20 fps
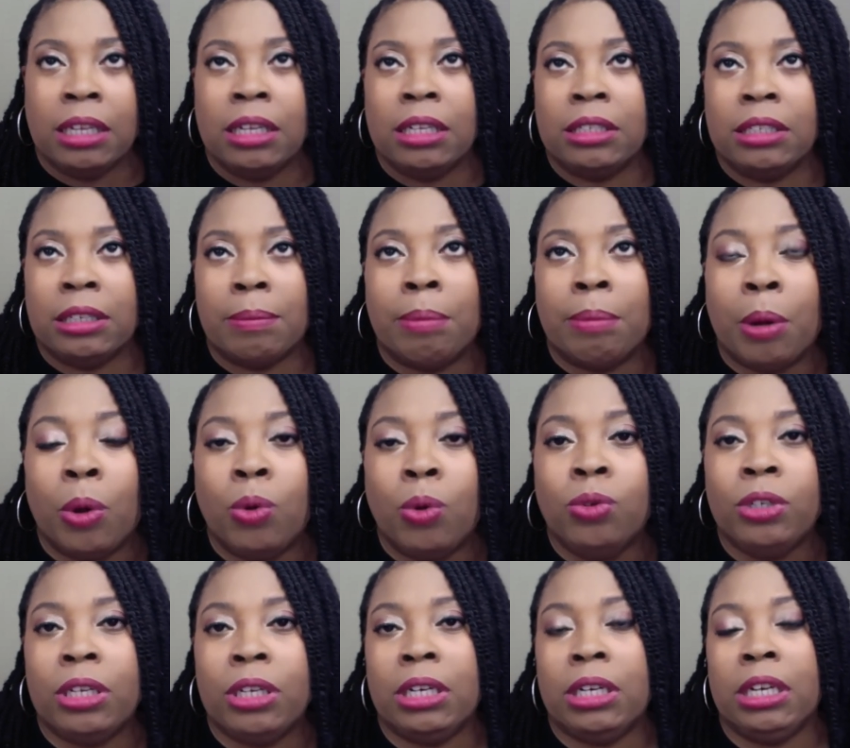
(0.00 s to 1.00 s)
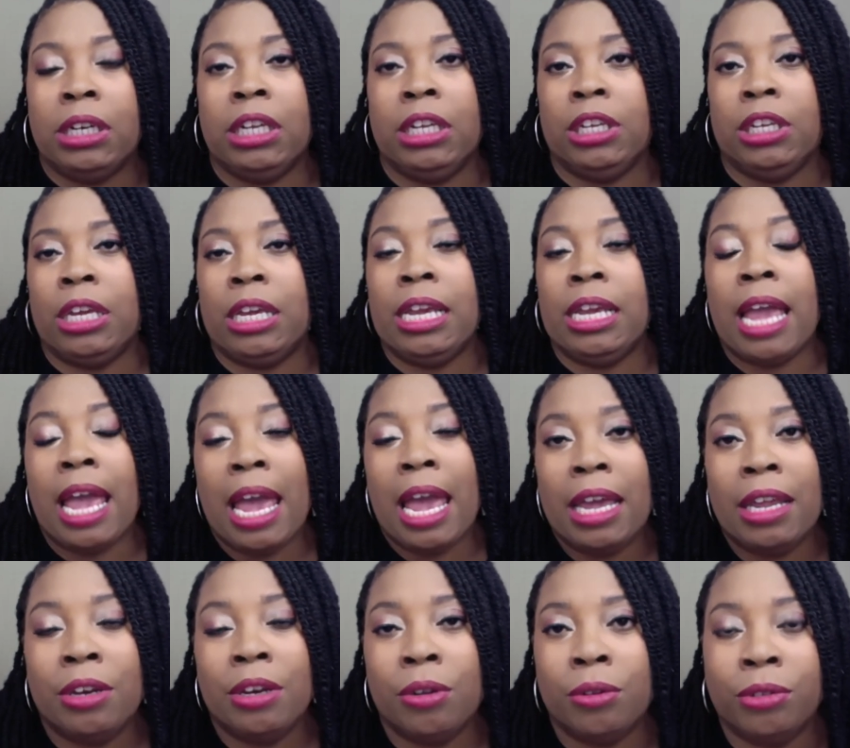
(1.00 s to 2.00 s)
supposedly he
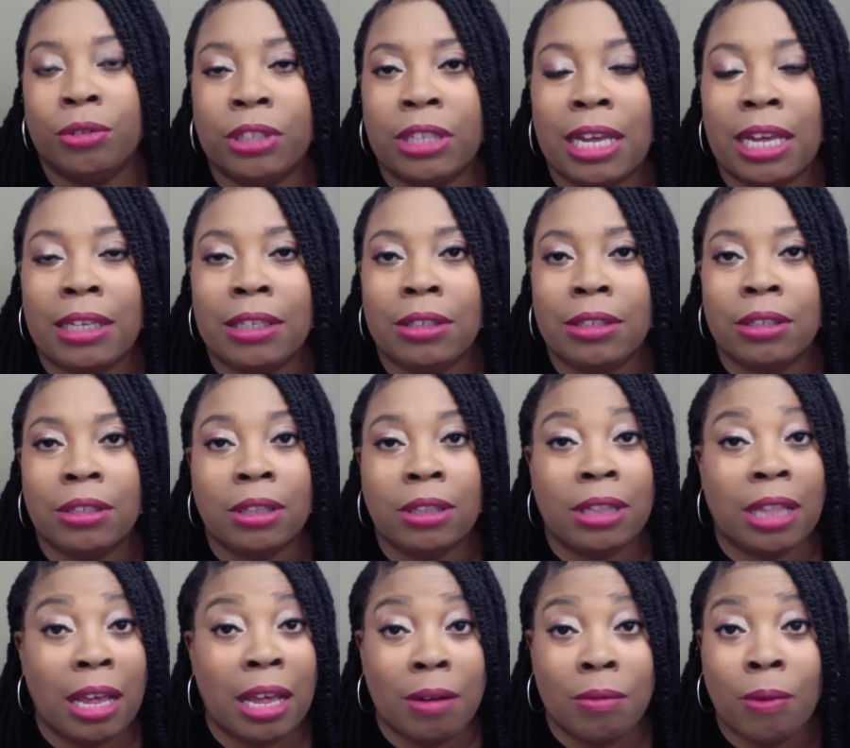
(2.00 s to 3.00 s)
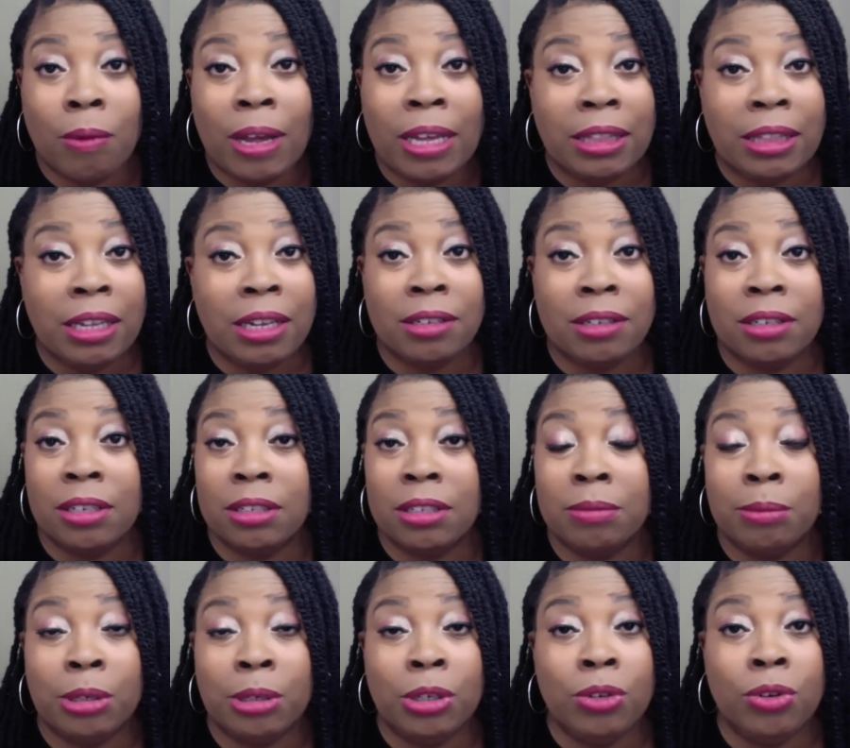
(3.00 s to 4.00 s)
had no sex. That right there tells
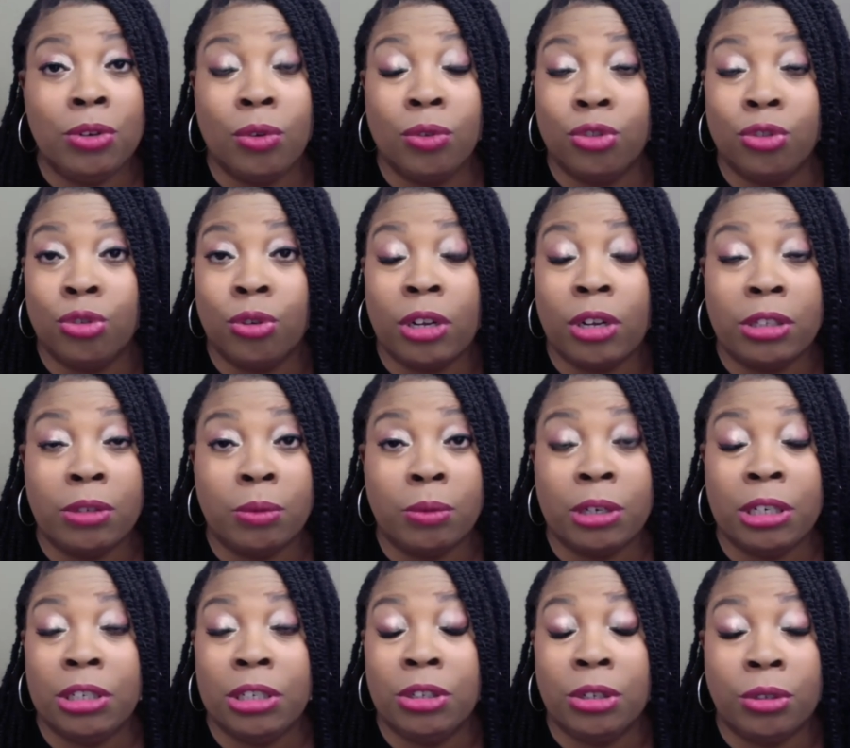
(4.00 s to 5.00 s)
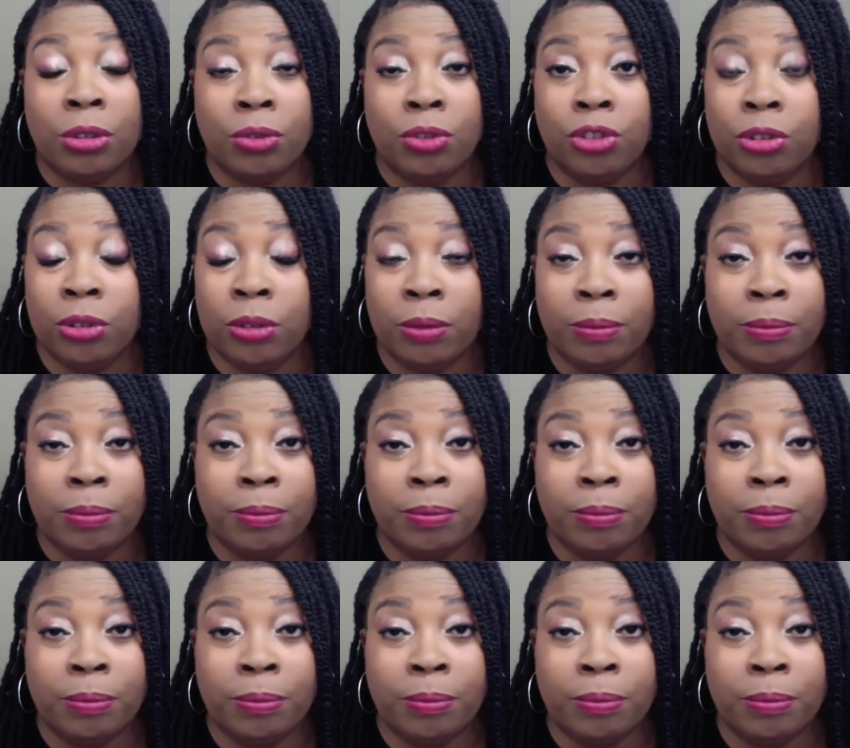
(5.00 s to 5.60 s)
me you don't trust what he told you.